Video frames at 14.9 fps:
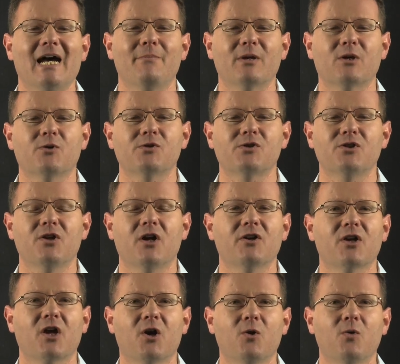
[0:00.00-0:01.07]
because you
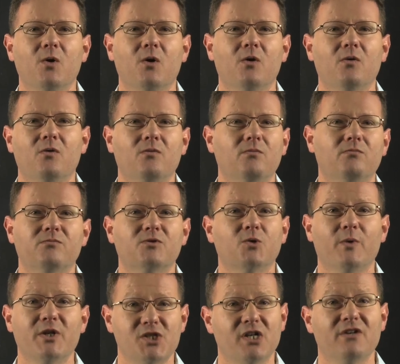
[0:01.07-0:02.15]
don't know
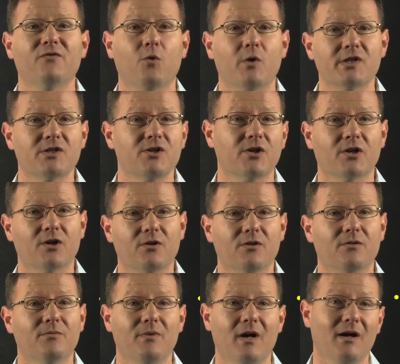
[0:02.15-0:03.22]
to which invoice are you going
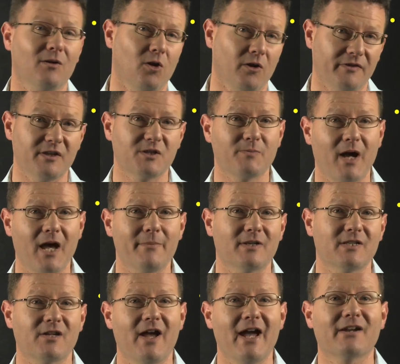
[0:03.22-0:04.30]
to allot this
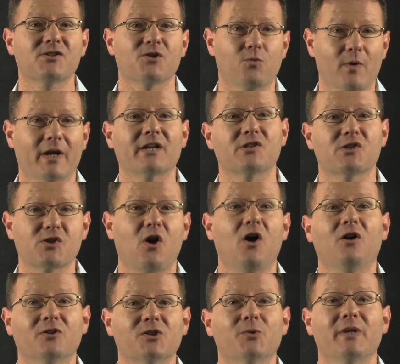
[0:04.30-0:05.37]
payment. So how does it
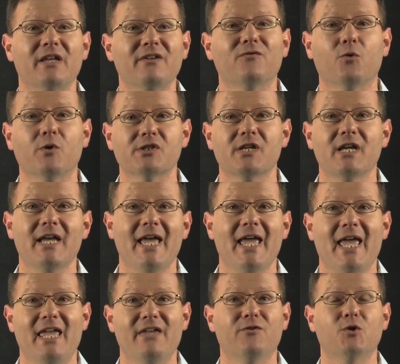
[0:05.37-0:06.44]
reconcile to an invoice?
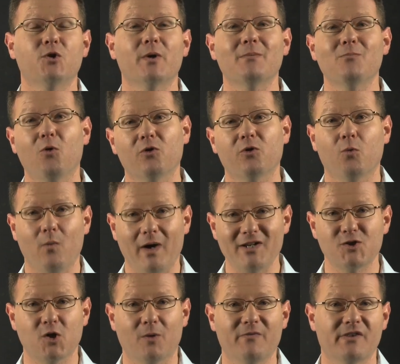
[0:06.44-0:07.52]
If you're doing more than
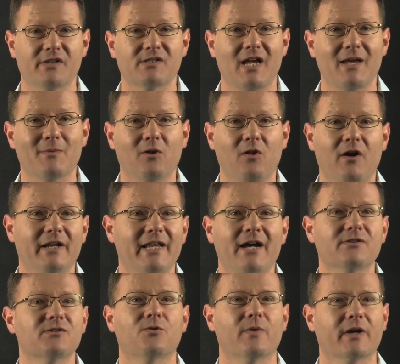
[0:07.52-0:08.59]
one job for the same client,
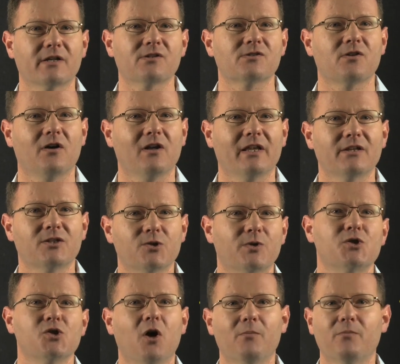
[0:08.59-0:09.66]
how is it reconciling to
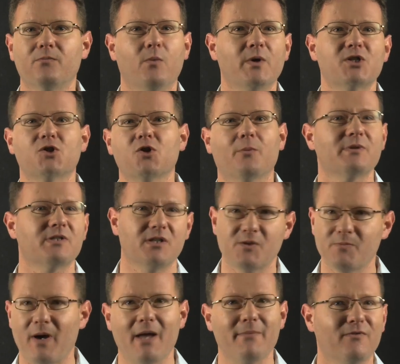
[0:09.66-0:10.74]
a job? Which job is
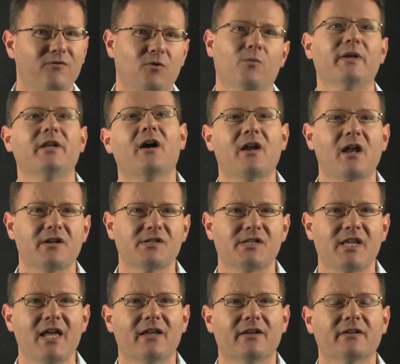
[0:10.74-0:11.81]
this payment for? We don't
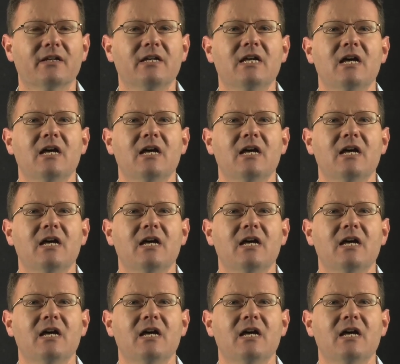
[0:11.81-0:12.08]
understand.